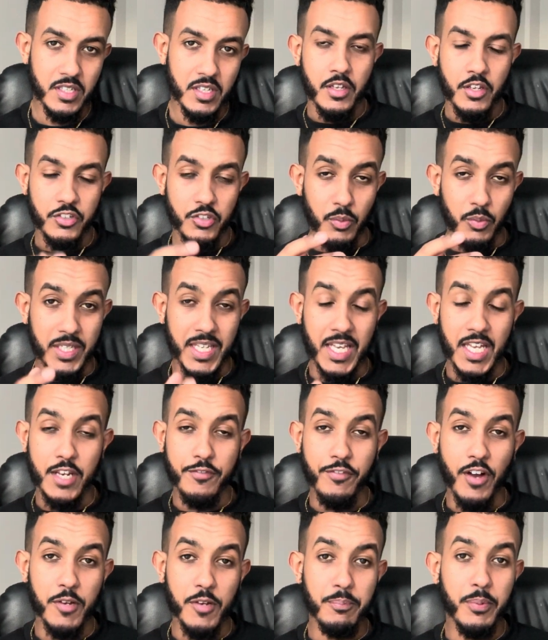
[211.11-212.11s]
So again, if
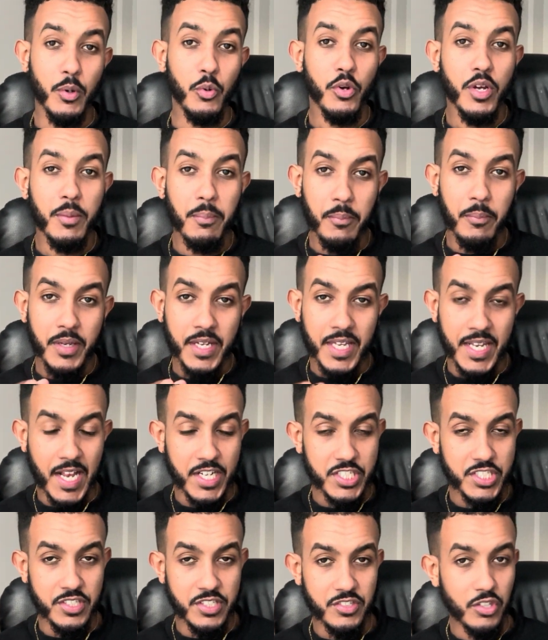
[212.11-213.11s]
I had built
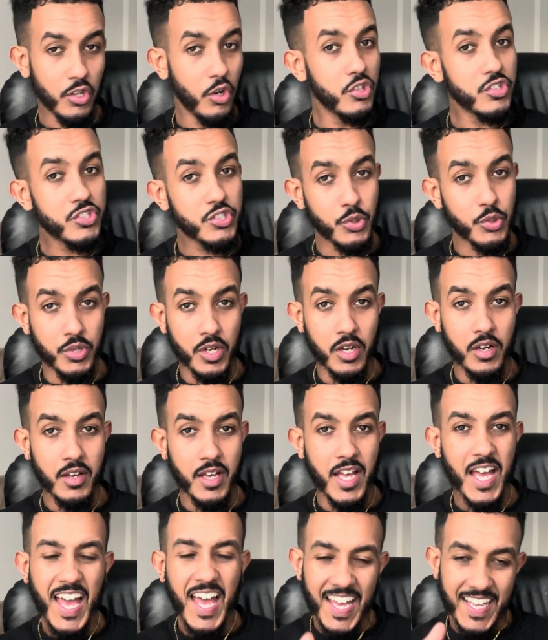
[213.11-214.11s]
connections a lot sooner,
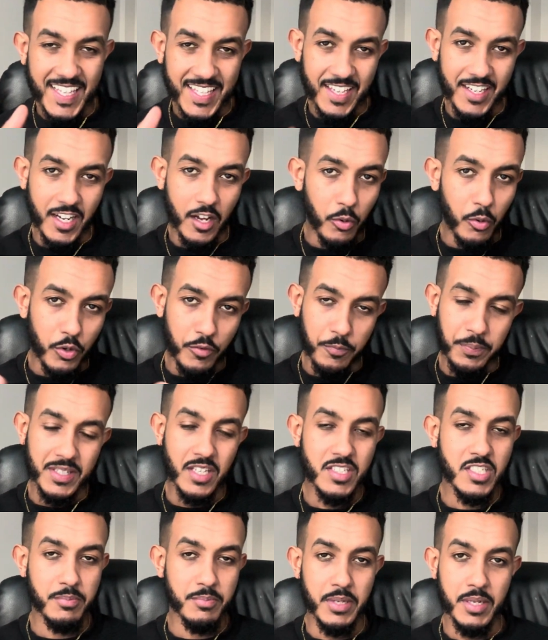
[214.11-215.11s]
again, I would have
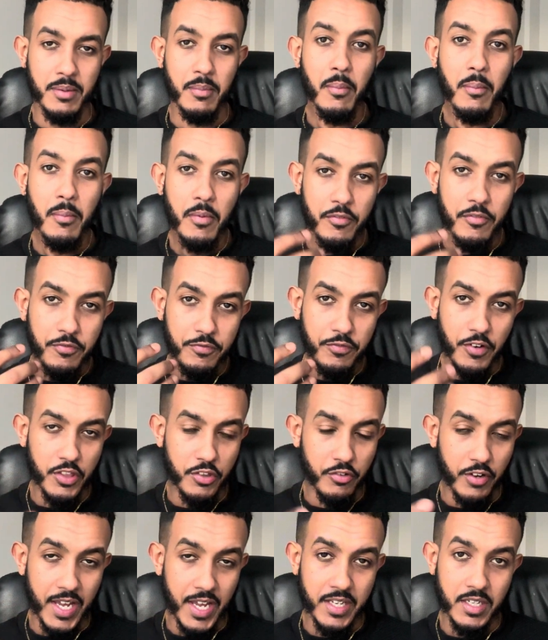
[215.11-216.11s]
potentially been
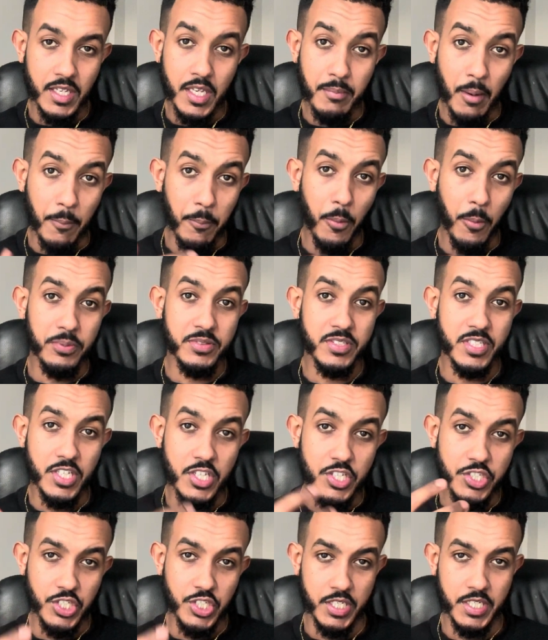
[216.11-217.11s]
further ahead in my property
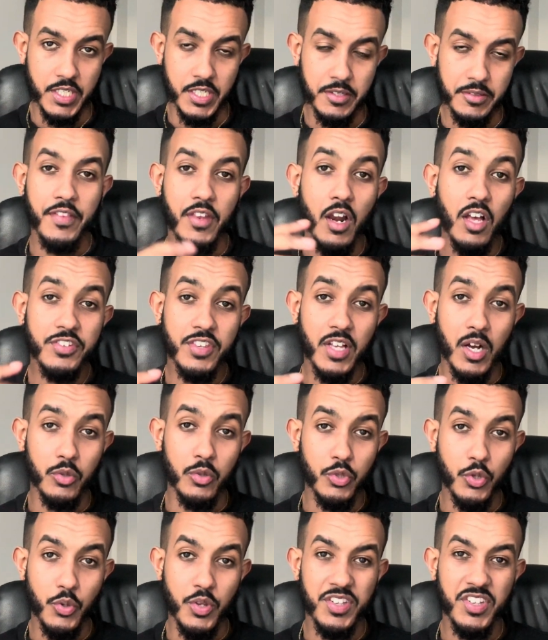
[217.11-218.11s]
journey. The last thing I'll
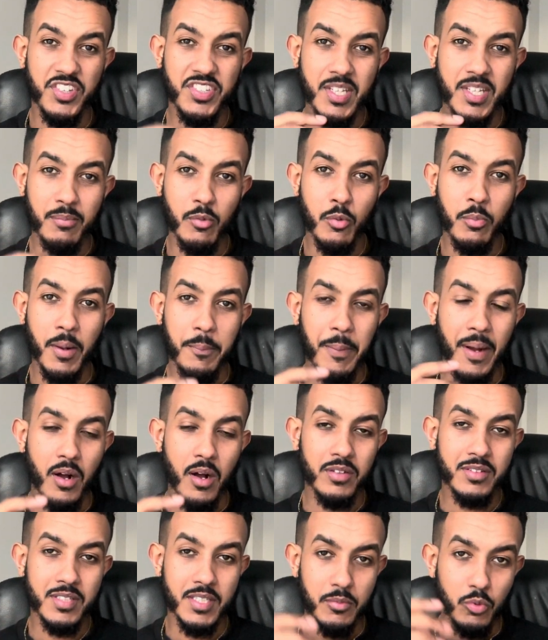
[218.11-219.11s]
do is assemble my power
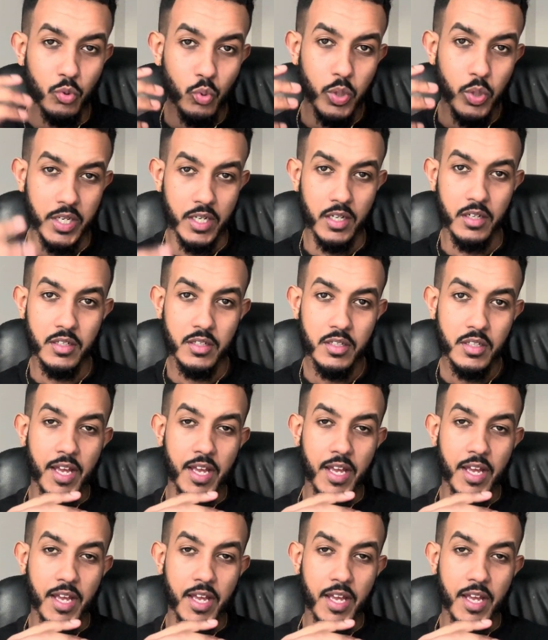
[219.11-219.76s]
team quicker.